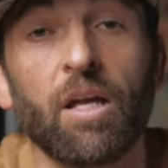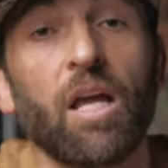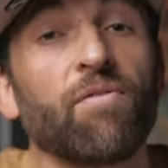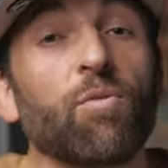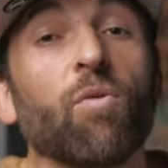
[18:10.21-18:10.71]

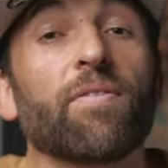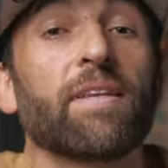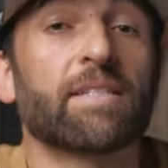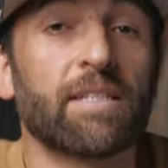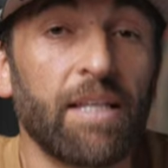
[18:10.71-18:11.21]
If you want the
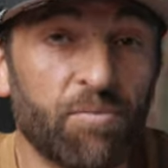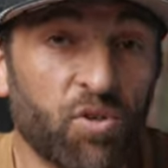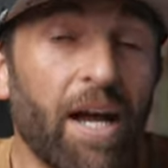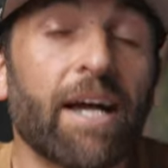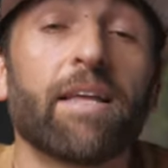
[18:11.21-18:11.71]
sleep
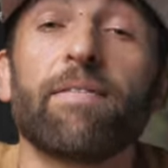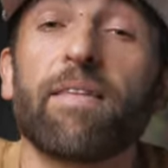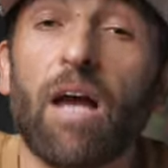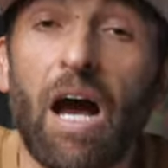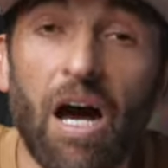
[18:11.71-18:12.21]
tracking,
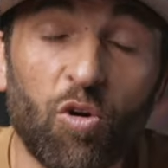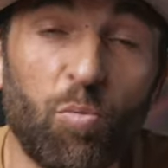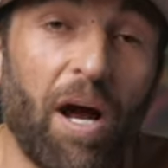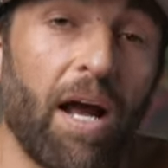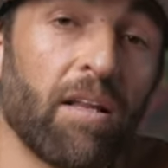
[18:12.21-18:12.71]
the
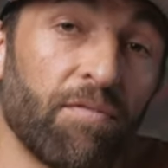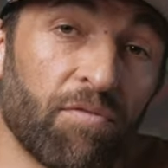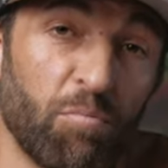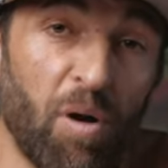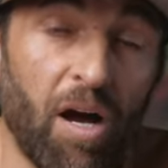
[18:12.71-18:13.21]
autopilot
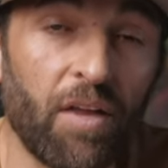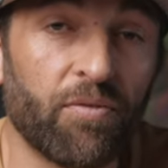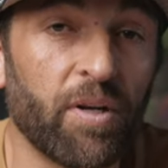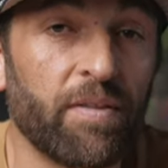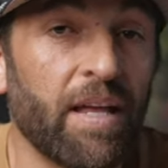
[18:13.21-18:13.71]
from Pod
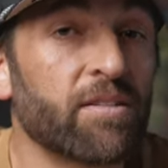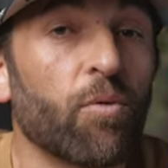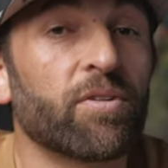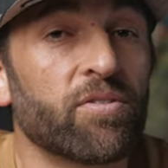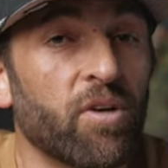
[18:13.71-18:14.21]
3, that's
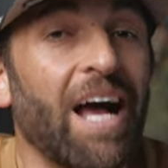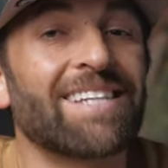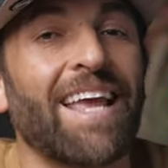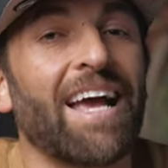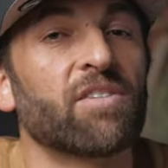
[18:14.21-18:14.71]
going to
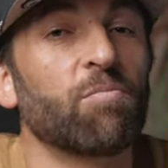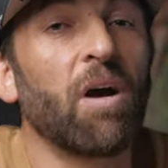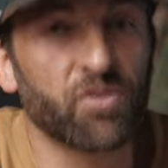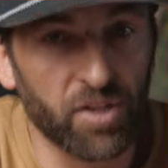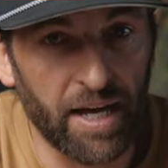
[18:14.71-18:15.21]
cost as
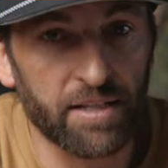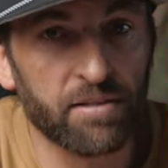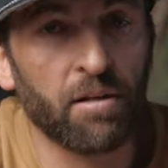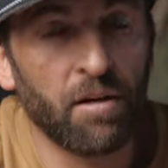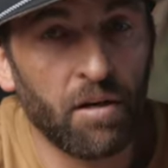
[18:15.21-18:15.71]
much
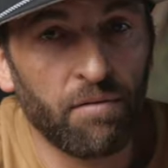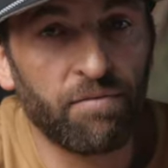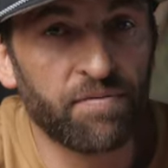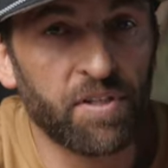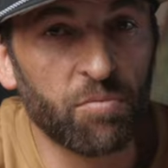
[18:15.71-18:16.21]
as
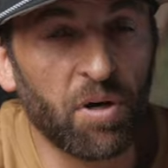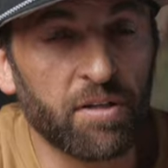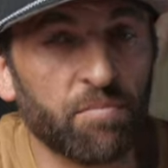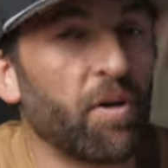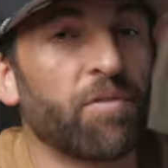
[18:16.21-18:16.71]
15
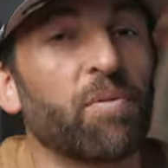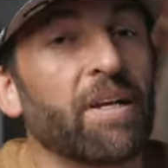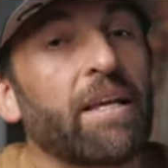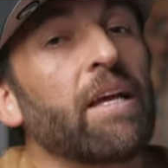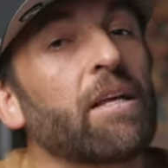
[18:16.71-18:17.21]
bucks a month, but
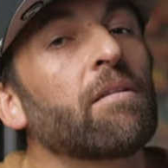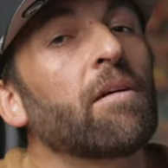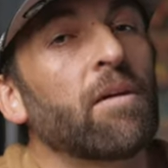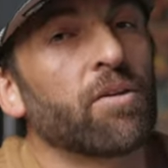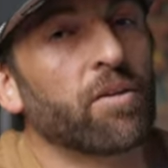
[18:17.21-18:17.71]
again,
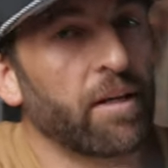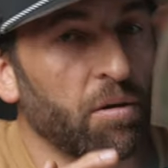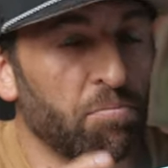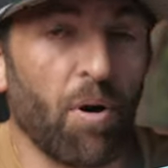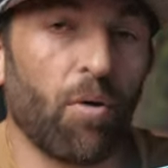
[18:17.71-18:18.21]
you're
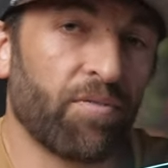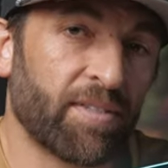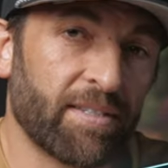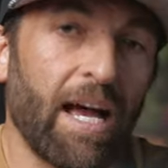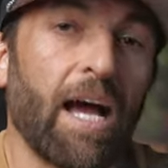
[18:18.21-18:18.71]
getting both
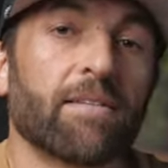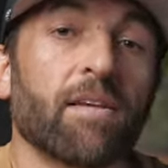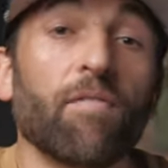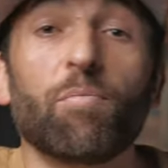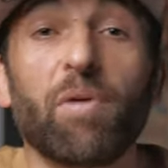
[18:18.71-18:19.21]
sides
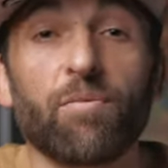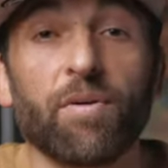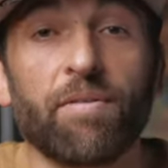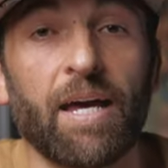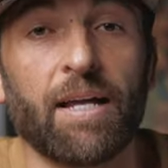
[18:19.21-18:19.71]
of the bed
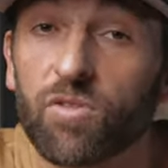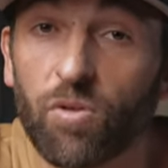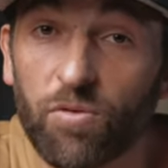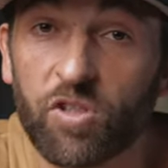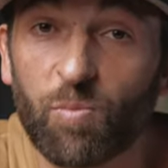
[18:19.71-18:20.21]
with that.
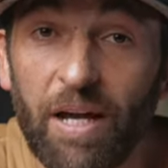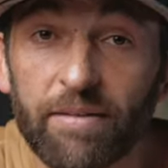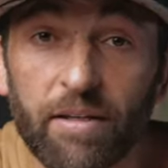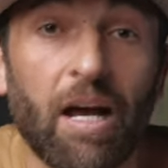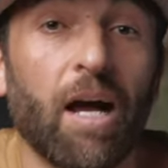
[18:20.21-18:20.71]
So
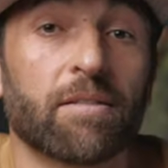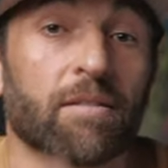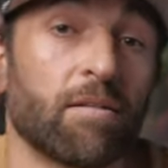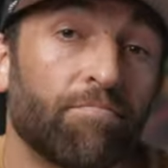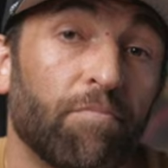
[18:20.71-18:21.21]
despite the cost,
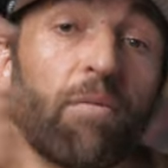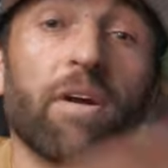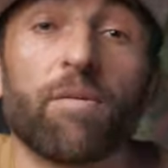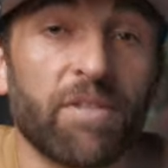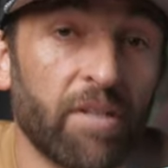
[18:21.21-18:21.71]
my
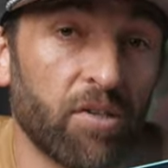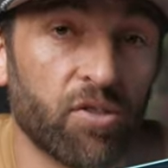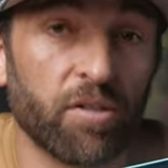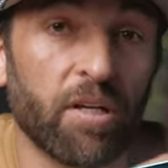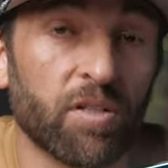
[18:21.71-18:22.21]

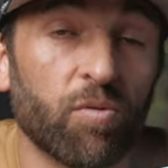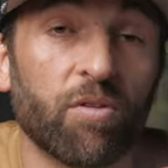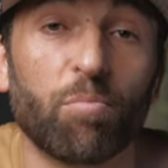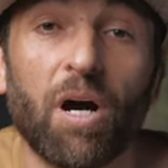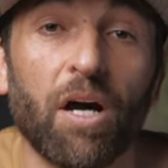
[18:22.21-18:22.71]
recommendation is with
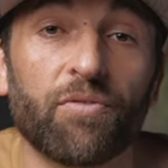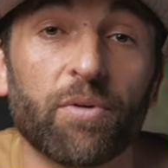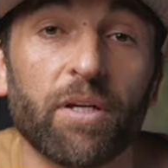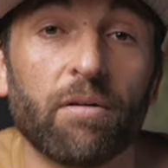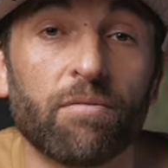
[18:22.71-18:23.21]
the Pod
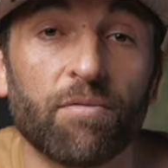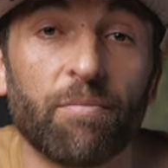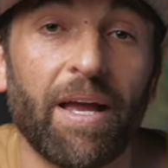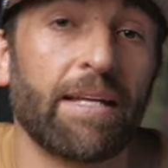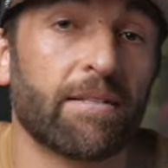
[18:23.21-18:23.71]
3 from
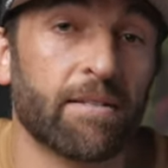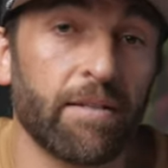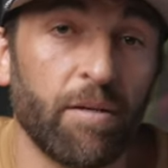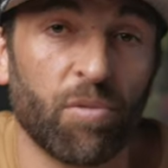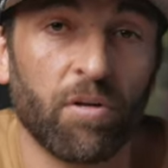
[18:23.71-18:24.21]

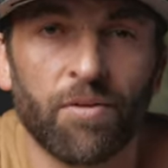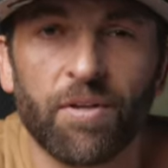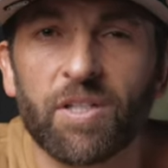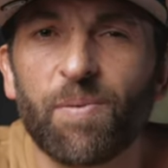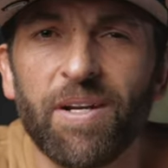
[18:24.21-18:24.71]
8Sleep.
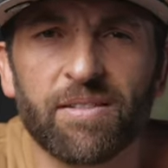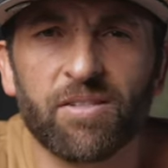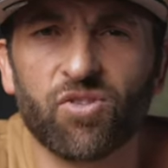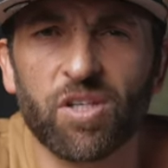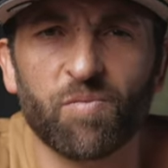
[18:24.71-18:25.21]
The experience
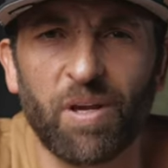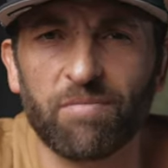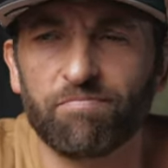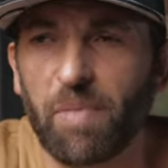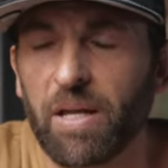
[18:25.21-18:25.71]
has just
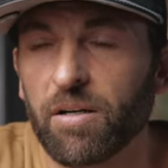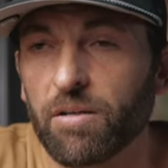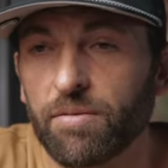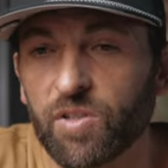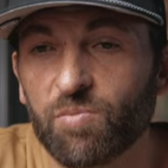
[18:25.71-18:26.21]
been better,
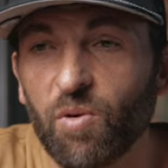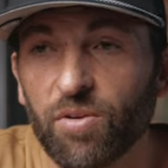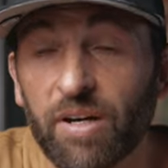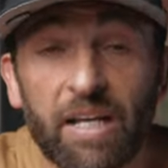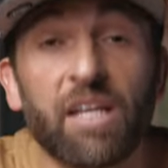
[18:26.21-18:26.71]

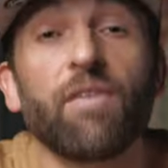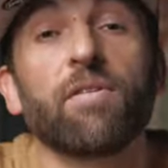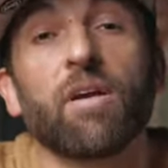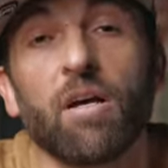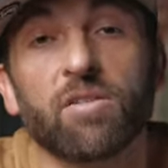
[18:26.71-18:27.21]
smoother, and given
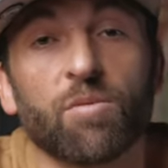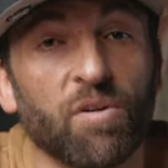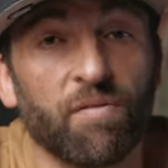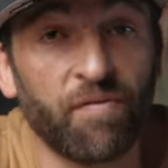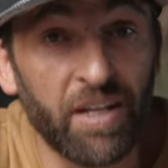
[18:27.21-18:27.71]
the
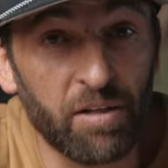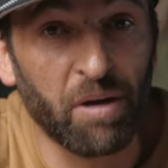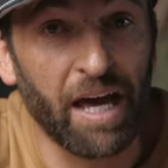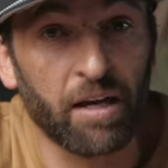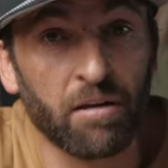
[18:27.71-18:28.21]
customer
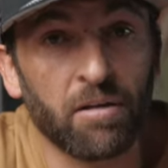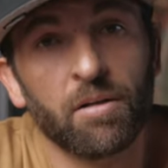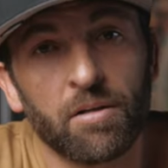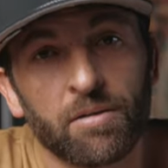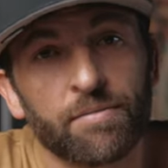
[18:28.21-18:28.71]
feedback,
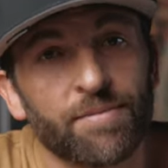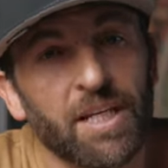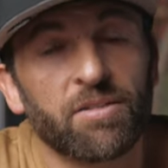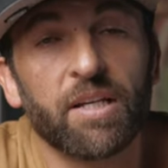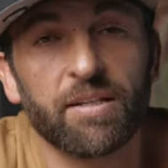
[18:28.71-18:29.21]

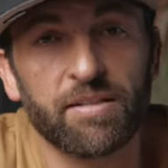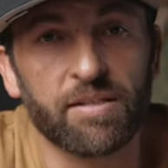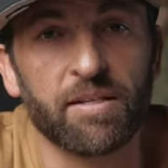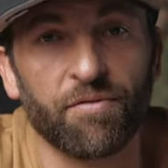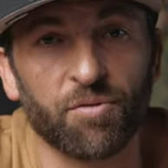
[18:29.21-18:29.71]
sounds like it's a
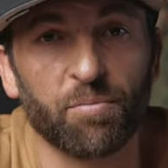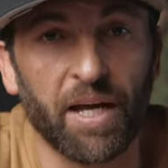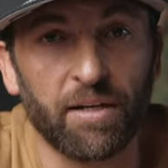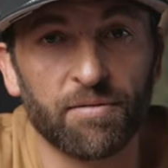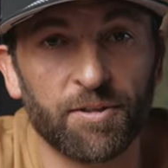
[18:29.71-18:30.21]
safer
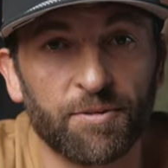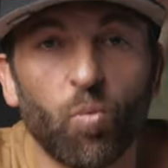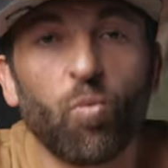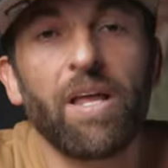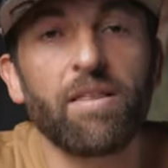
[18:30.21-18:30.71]
bet.
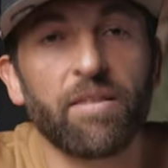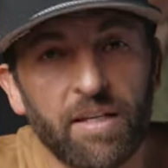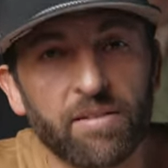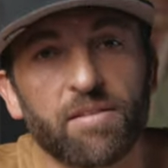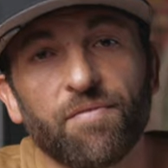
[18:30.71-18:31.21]
When
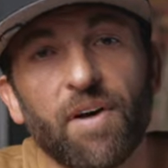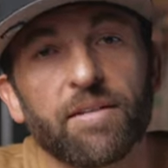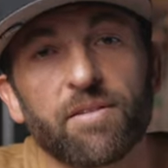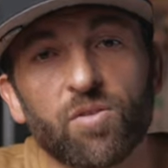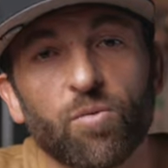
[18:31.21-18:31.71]
these
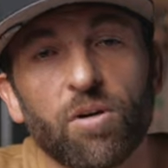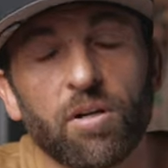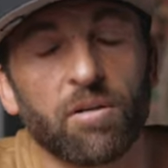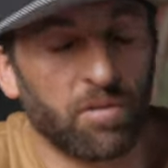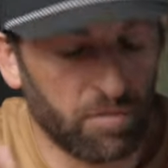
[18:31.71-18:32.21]
devices
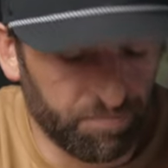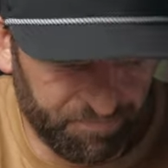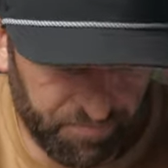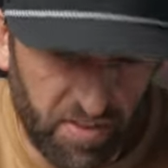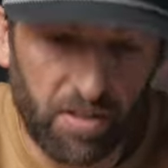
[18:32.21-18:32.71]
work,
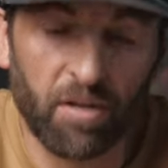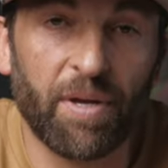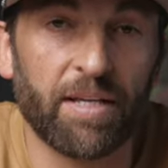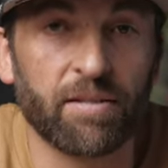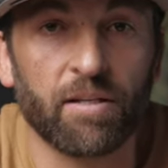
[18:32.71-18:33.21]
they're
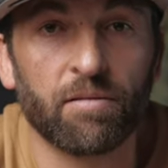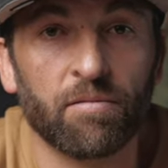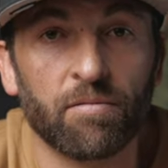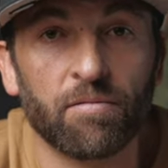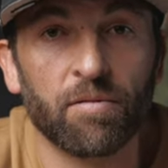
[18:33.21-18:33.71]
amazing.
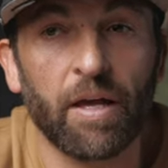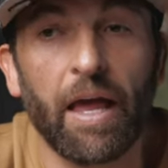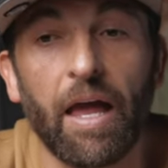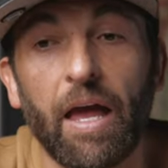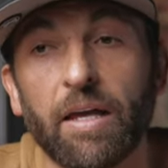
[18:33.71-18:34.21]

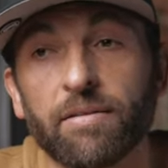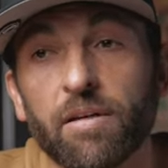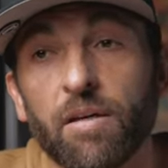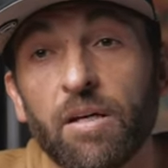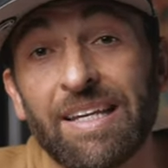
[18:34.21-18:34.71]
And
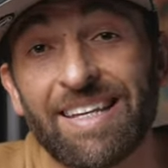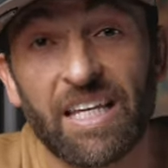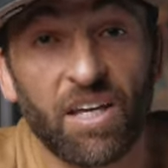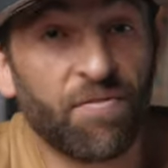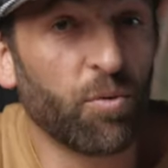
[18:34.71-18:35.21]

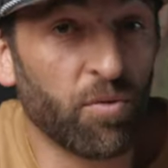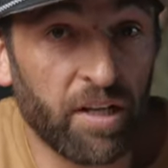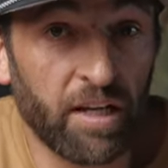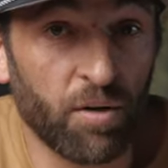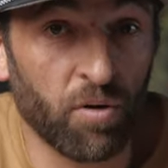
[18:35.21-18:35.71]
if you were to
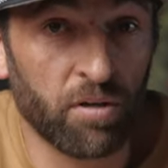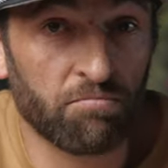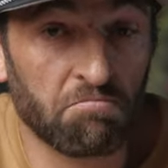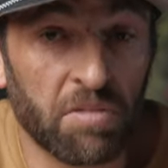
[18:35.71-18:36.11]
get one,